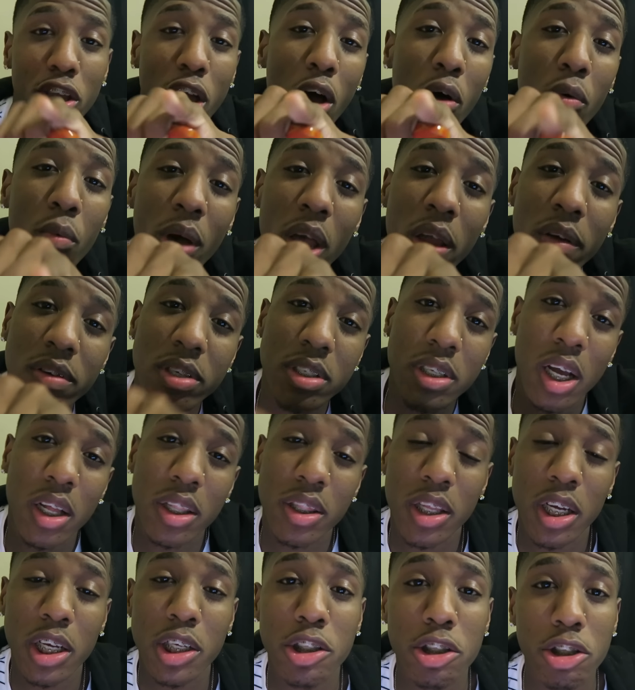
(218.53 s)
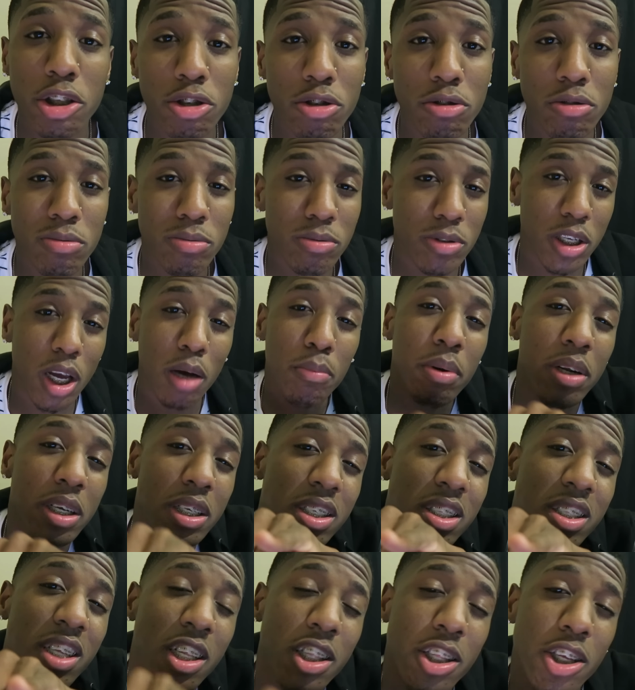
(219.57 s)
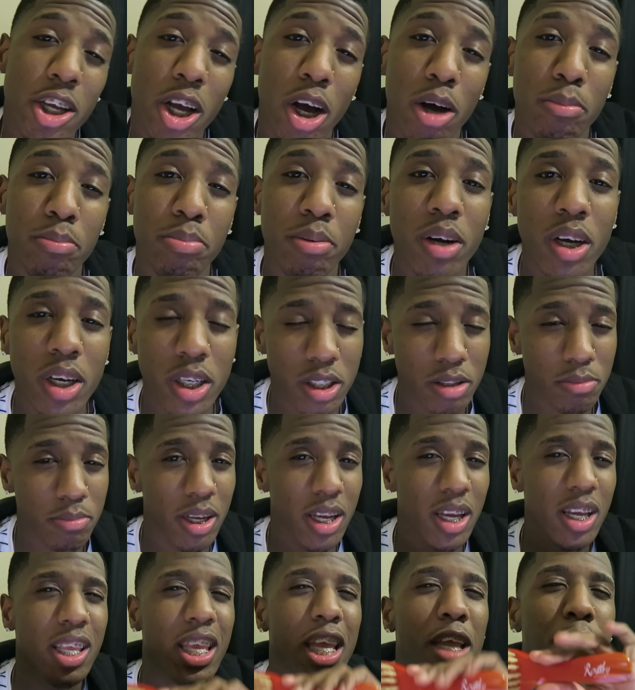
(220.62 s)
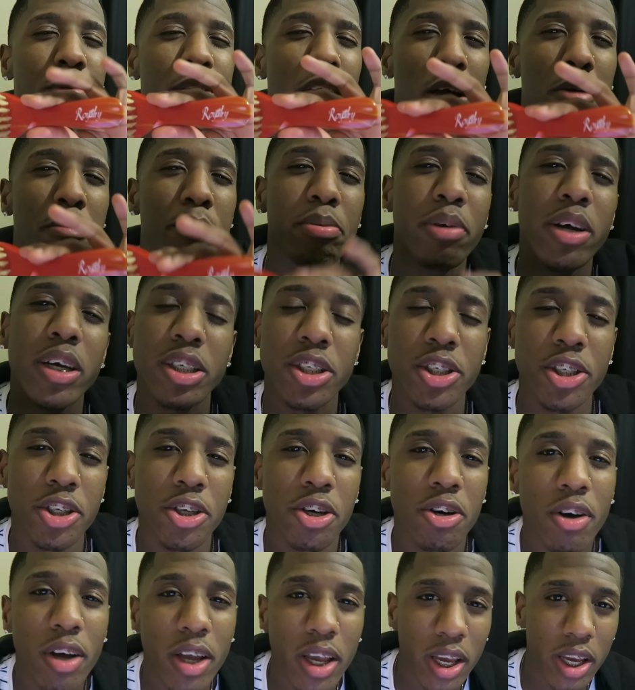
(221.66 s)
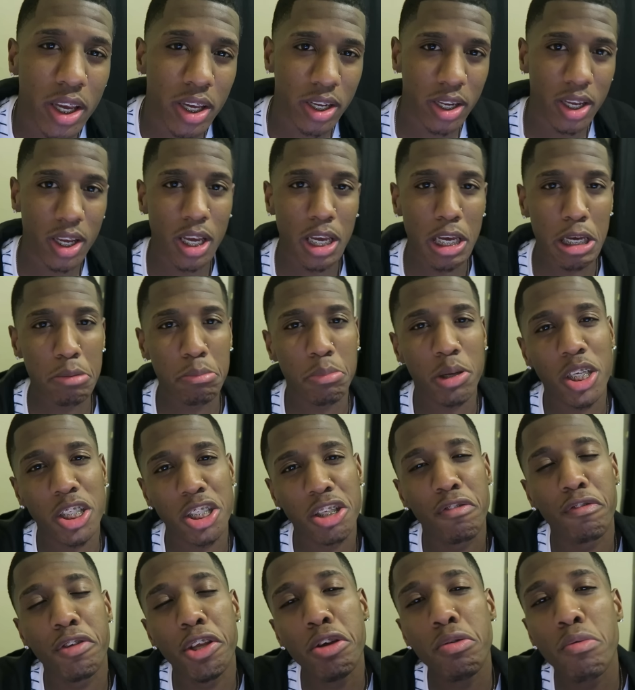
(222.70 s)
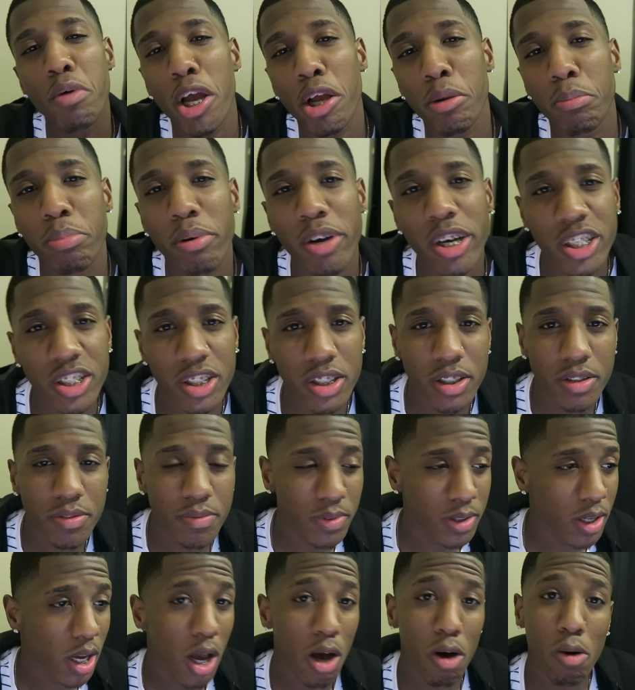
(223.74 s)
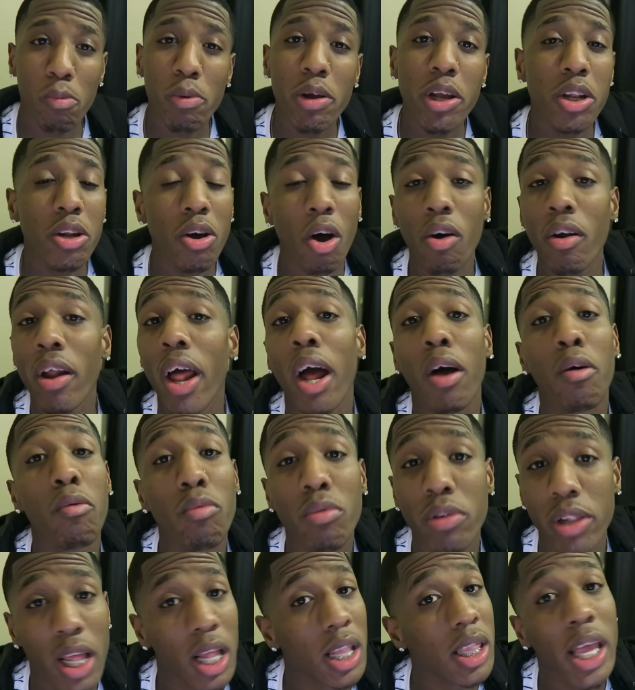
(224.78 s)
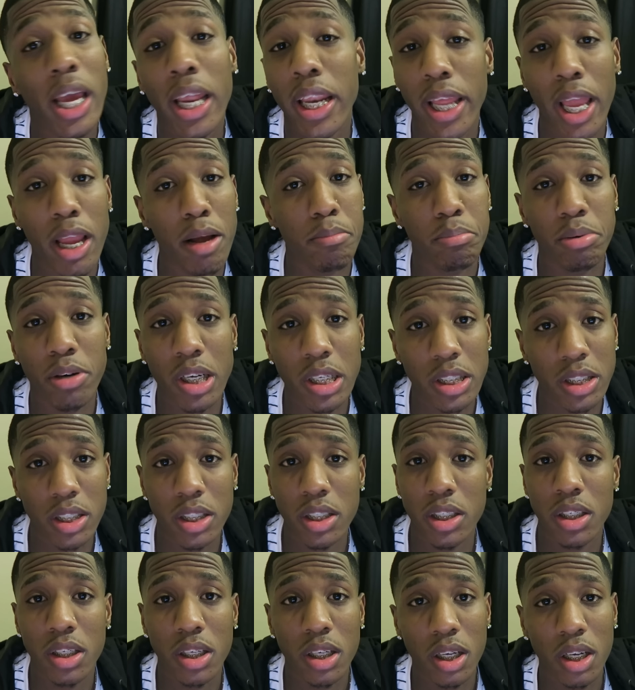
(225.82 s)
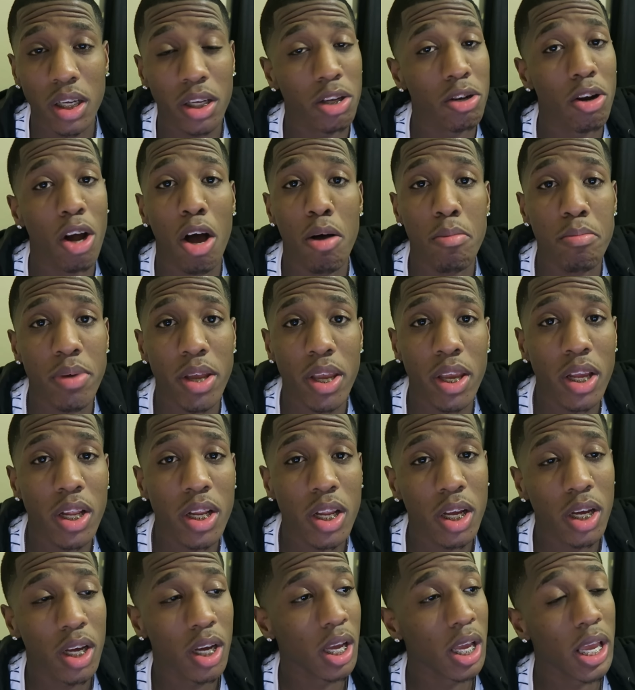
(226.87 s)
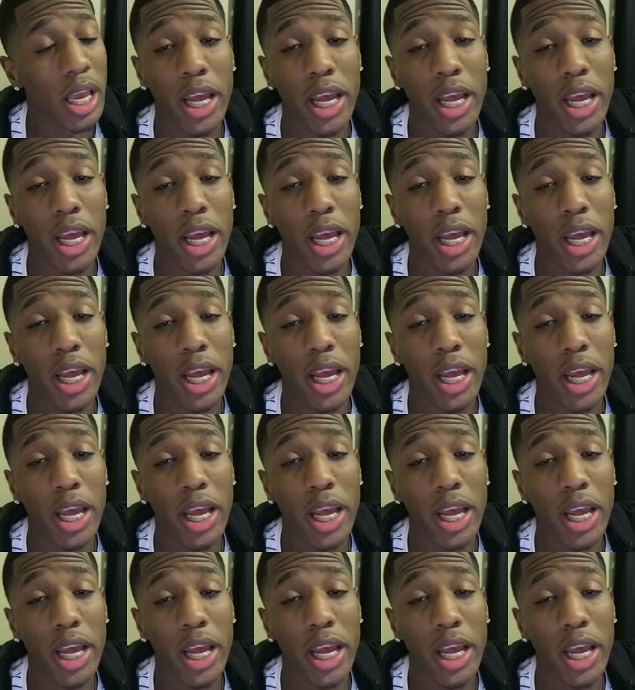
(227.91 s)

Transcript: Y'all waivers out there too, y'all better stick to y'all brush, man. Keep that brush in your hand, because if you ain't brushing, we know that that lady ain't brushing. You know what I mean?